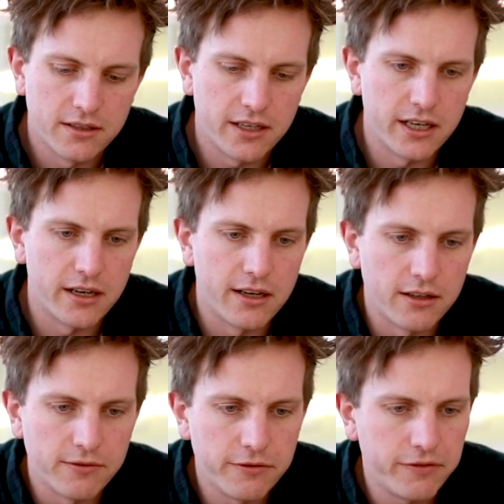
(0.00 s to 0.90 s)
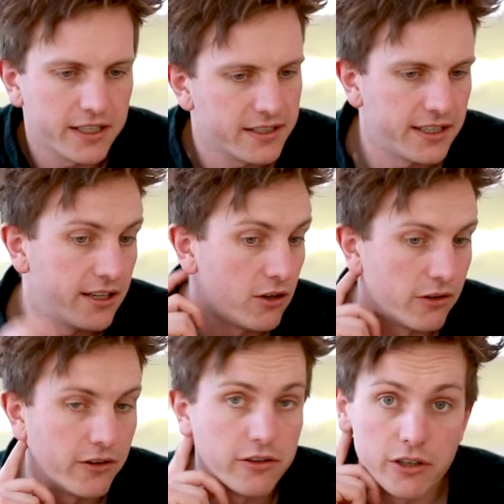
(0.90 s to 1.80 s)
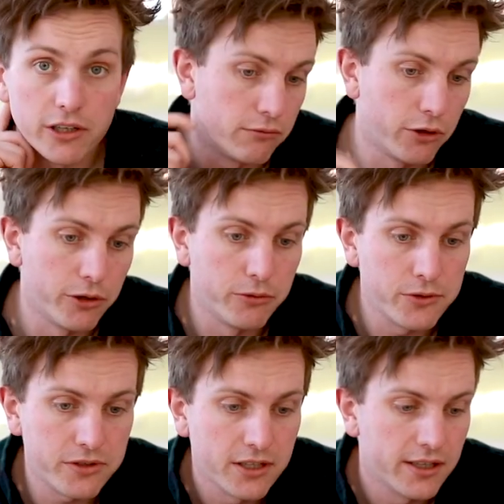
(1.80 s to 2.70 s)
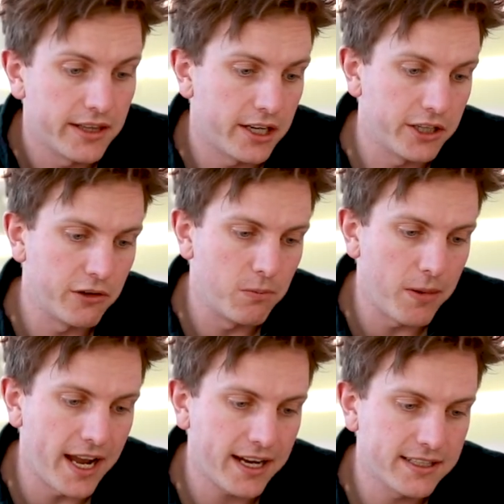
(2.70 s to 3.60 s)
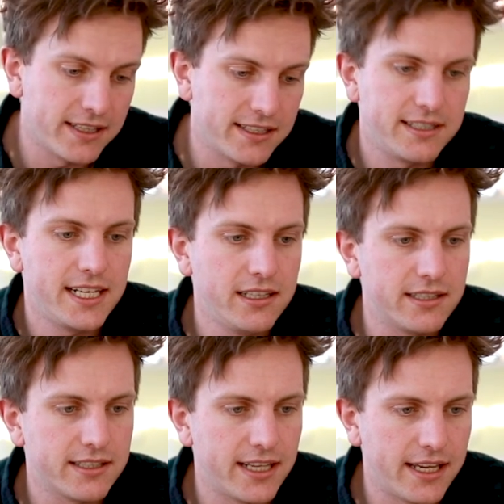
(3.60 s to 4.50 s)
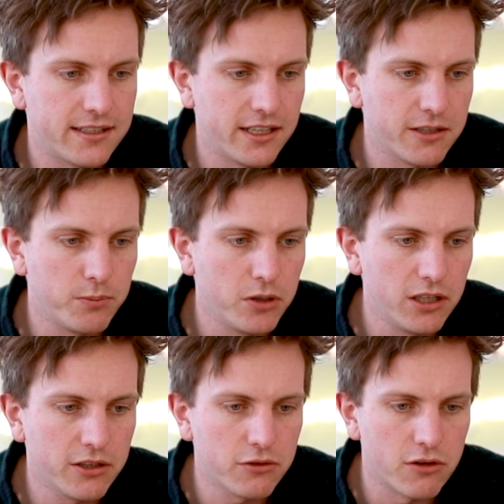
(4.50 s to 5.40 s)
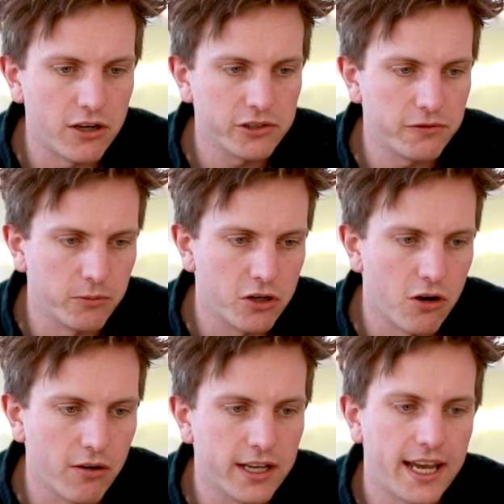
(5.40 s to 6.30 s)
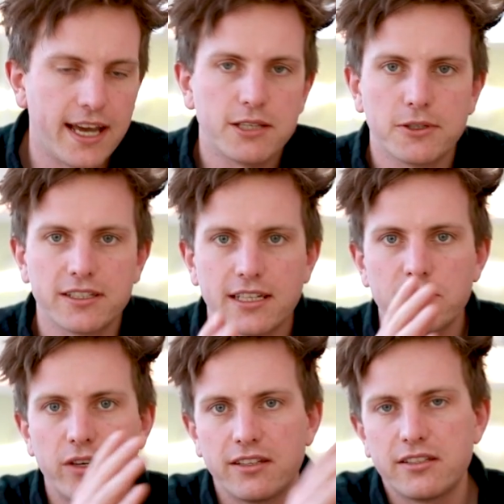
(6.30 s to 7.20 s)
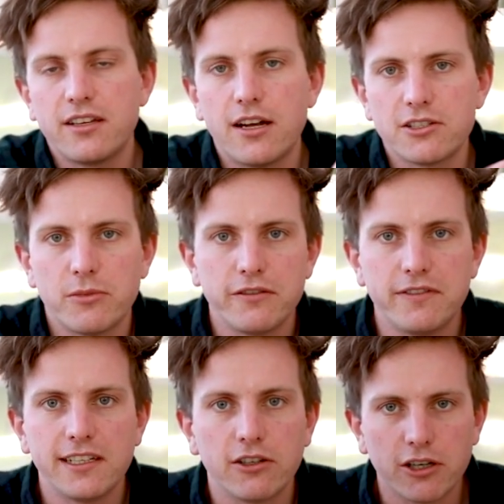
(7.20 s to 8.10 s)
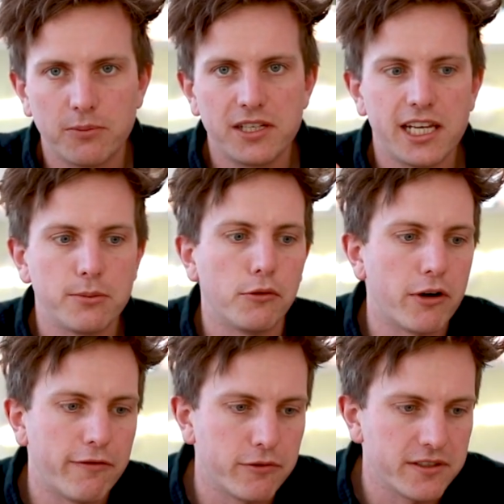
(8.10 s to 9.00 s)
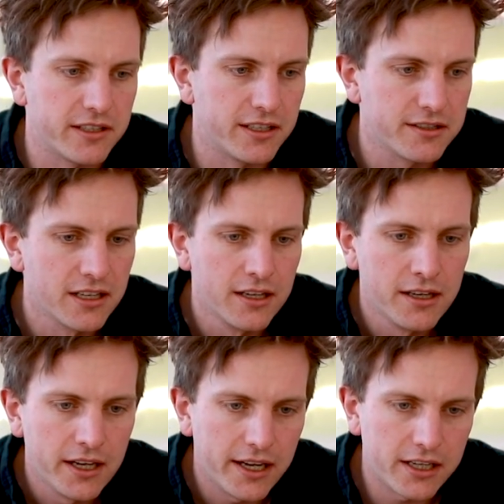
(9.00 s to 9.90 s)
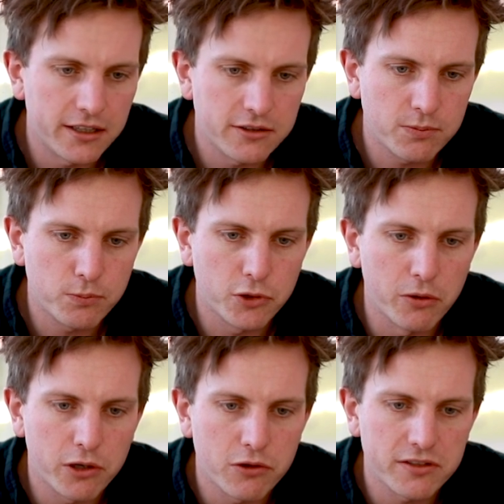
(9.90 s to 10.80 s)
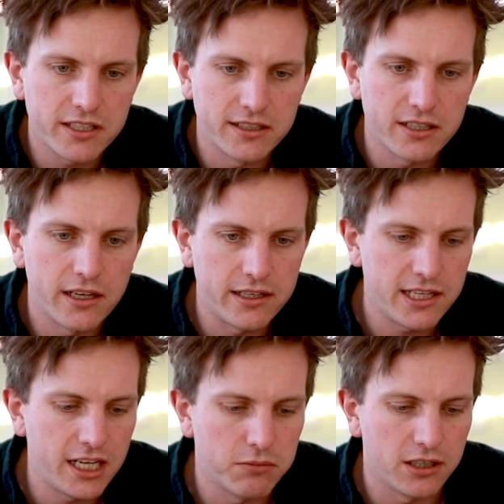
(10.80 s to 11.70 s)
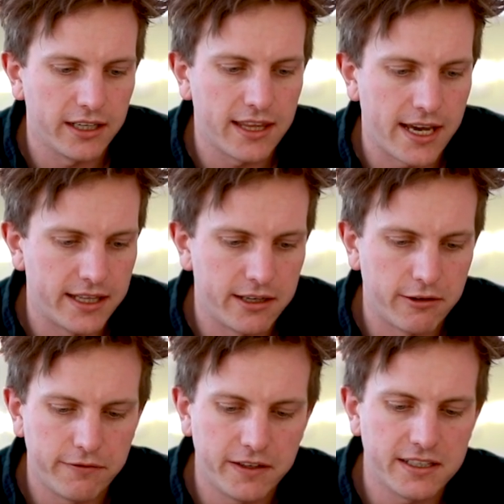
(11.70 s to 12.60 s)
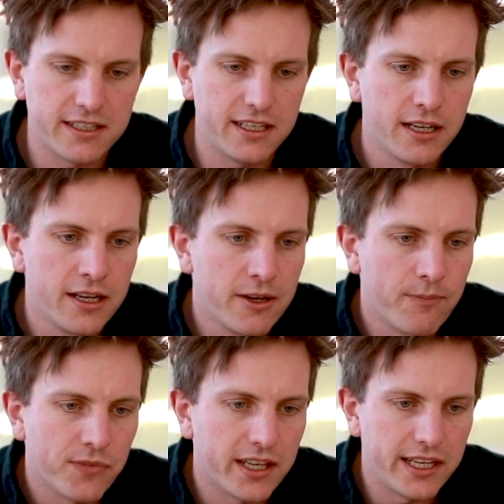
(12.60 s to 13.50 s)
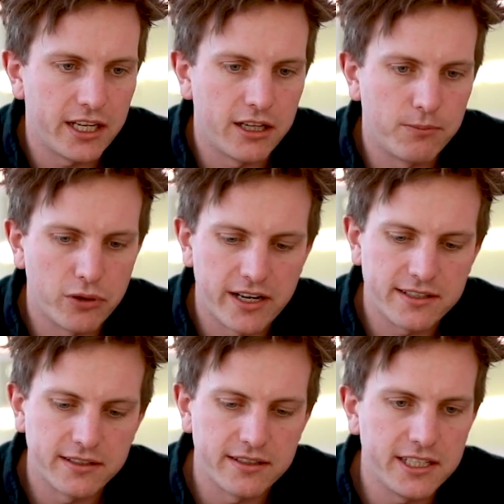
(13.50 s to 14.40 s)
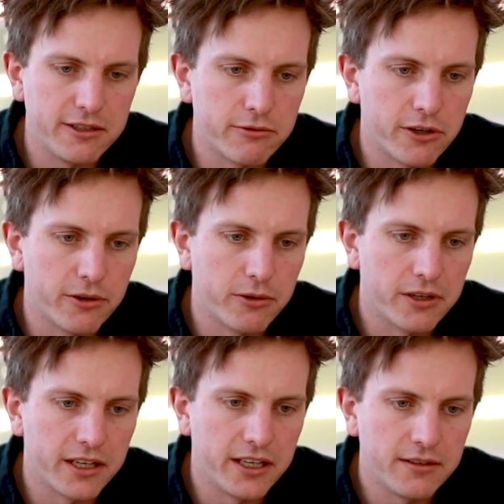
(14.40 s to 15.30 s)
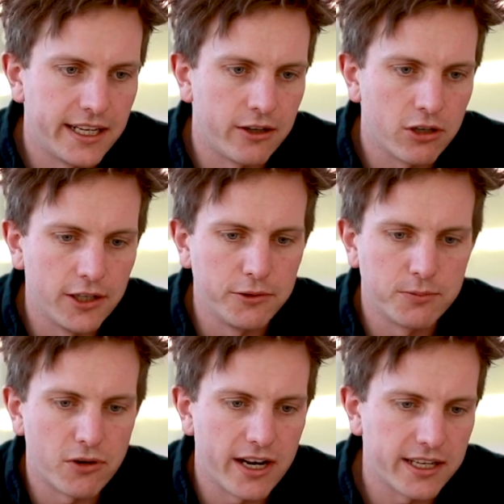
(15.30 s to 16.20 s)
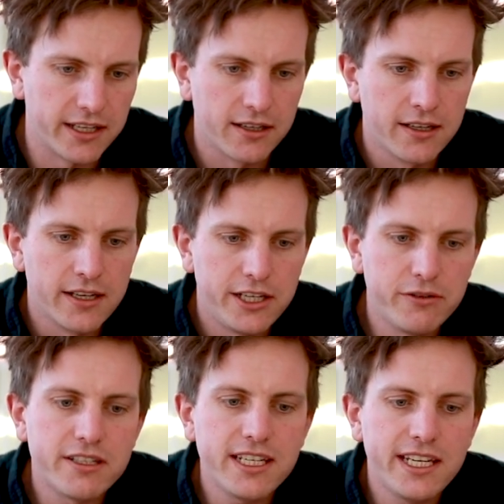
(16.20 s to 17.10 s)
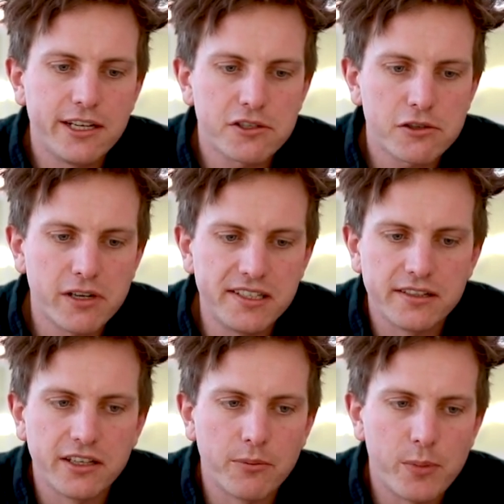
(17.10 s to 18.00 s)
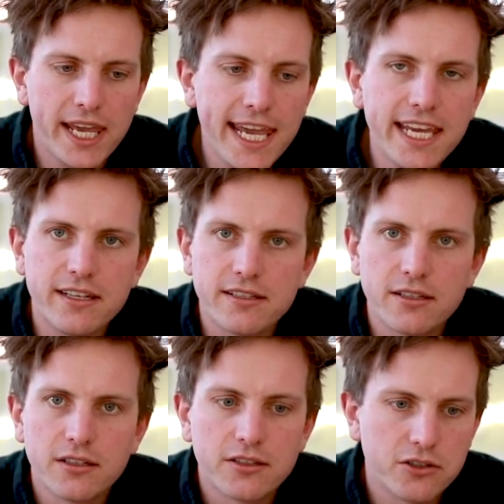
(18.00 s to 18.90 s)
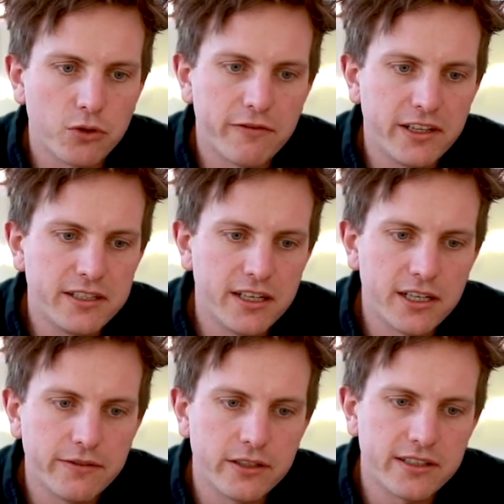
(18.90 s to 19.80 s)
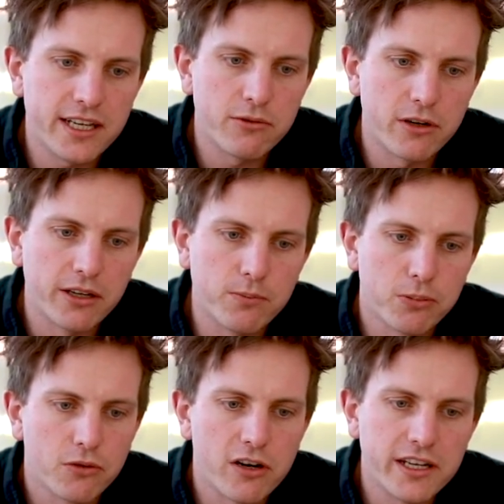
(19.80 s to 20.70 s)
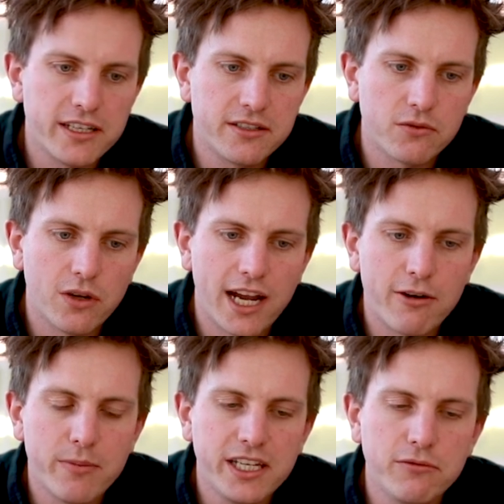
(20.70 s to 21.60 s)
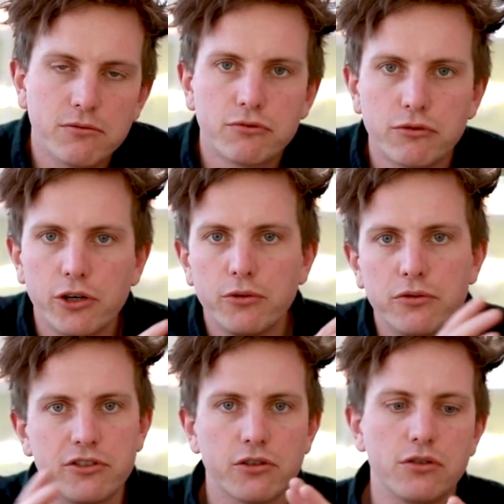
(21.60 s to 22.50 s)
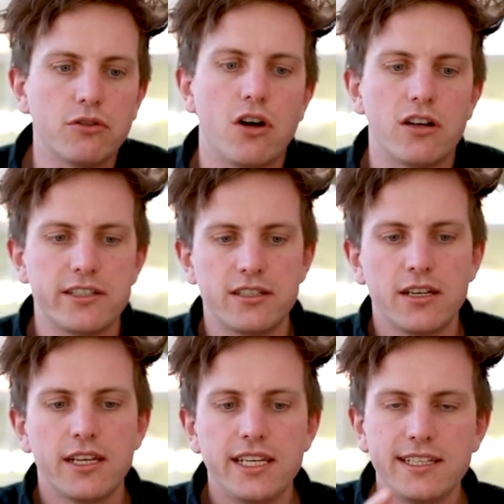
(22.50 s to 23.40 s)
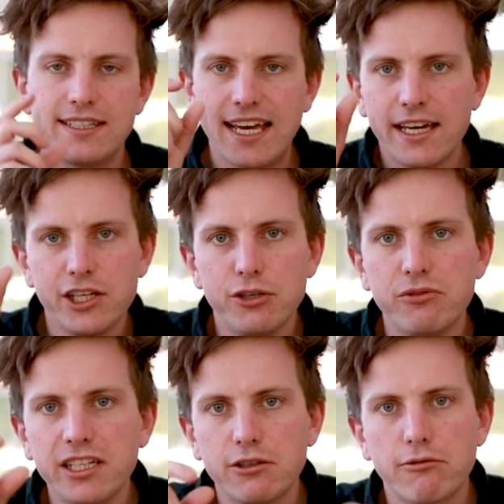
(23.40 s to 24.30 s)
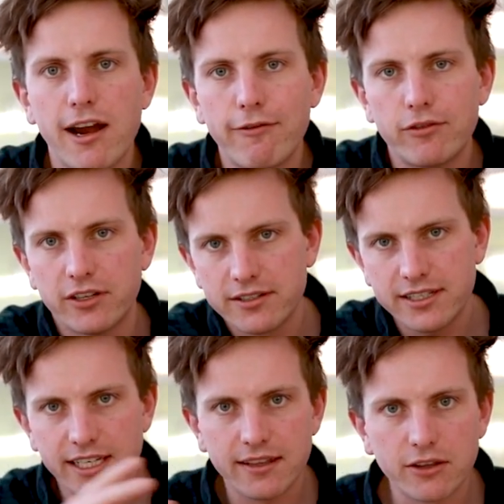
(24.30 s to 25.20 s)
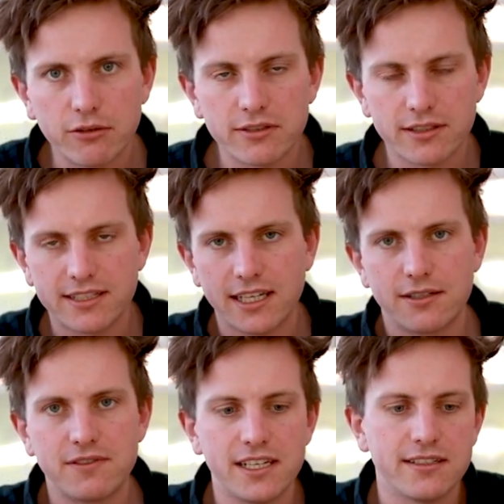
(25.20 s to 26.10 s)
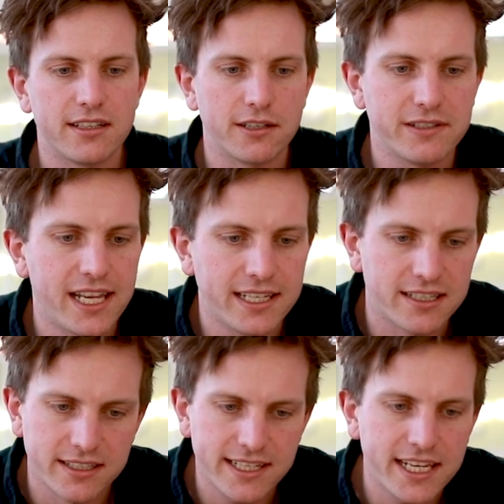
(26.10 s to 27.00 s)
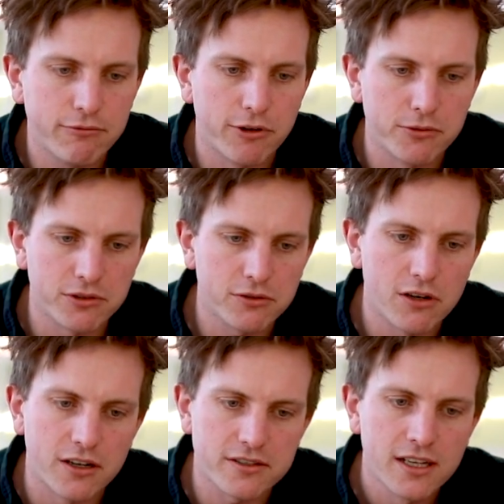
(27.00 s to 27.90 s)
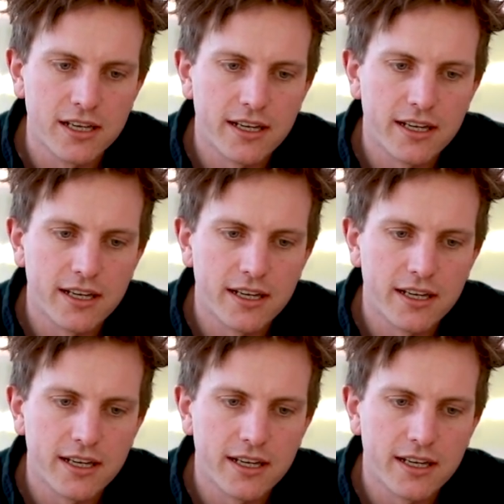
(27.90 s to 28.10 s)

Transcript: I'll fix it on the rows. Then I go back to this data set and I can pull across from concat, because that's where the start of my VLOOKUP table reference is, and I'll go across the entire table like that, and then I fix it, and then I'll press 0, okay? And then I'll close bracket. And you can see here it's created the number 8. So what have I done? I've said, right, price, how many rows across is that unique reference in the set of data that I've selected, and it's 8 rows across.